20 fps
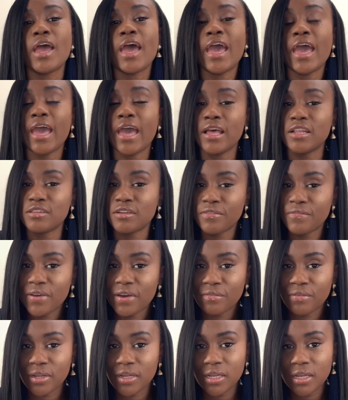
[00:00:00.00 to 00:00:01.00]
ads are
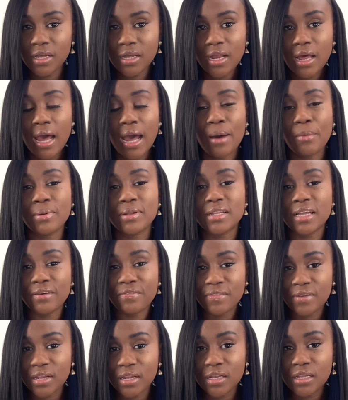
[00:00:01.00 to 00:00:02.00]
very good. I would
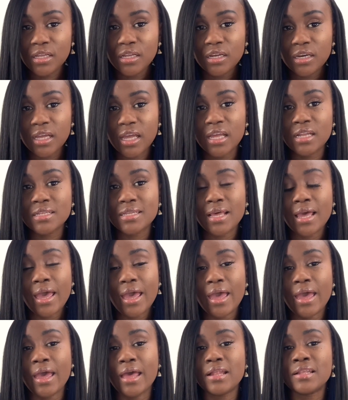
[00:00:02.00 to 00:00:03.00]
definitely look into
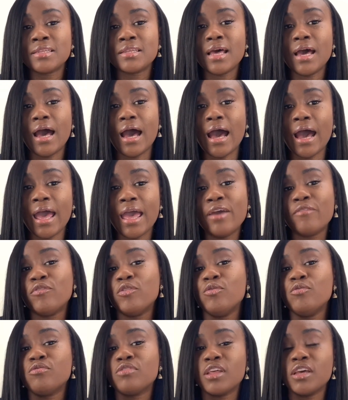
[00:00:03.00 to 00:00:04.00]
ads. I have
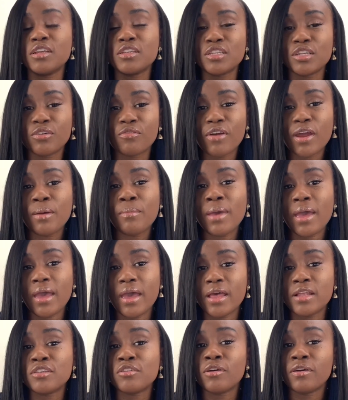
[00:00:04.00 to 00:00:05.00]
used Instagram
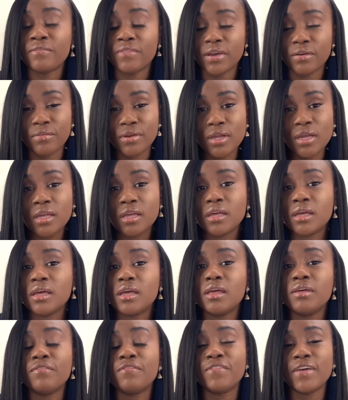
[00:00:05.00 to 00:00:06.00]
ads are very
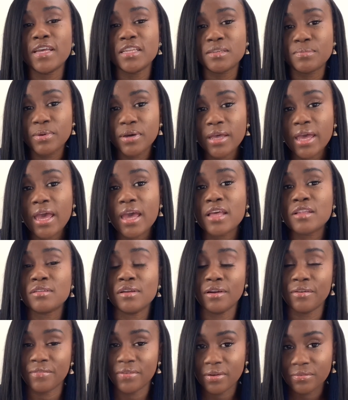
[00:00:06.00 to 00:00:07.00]
good. Facebook ads
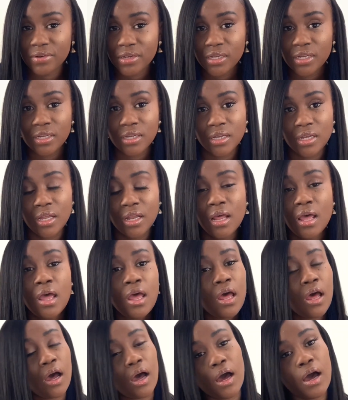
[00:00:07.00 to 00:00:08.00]
are very good.
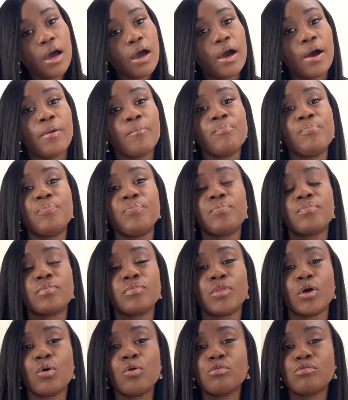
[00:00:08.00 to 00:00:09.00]

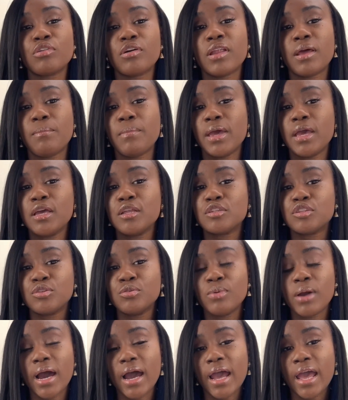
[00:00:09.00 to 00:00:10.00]
Those are the main
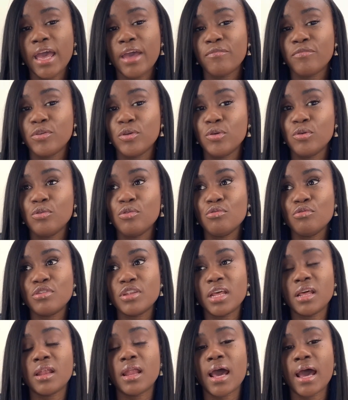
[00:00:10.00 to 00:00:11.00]
two I have
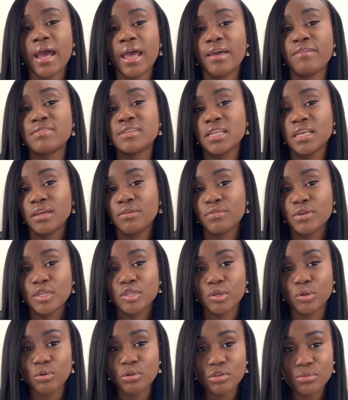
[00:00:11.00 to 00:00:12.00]
used and I have seen
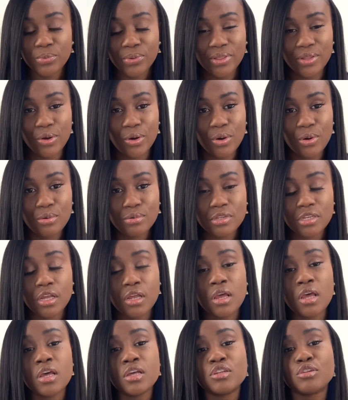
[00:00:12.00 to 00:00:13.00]
results with those.
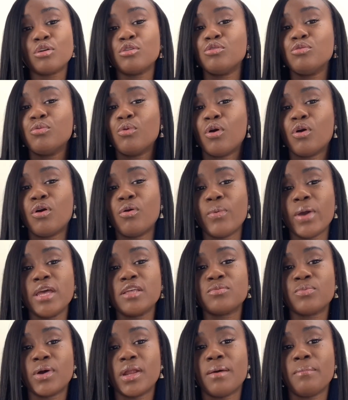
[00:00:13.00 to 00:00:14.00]
So you
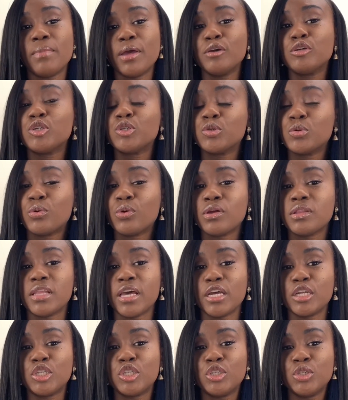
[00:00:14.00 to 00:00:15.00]
always want to make sure
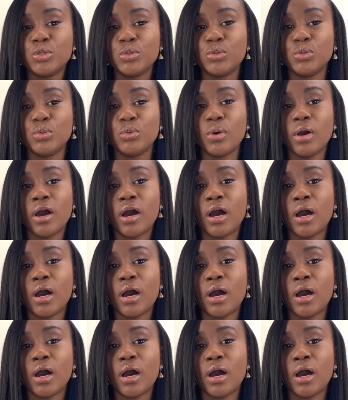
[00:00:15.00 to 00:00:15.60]
that you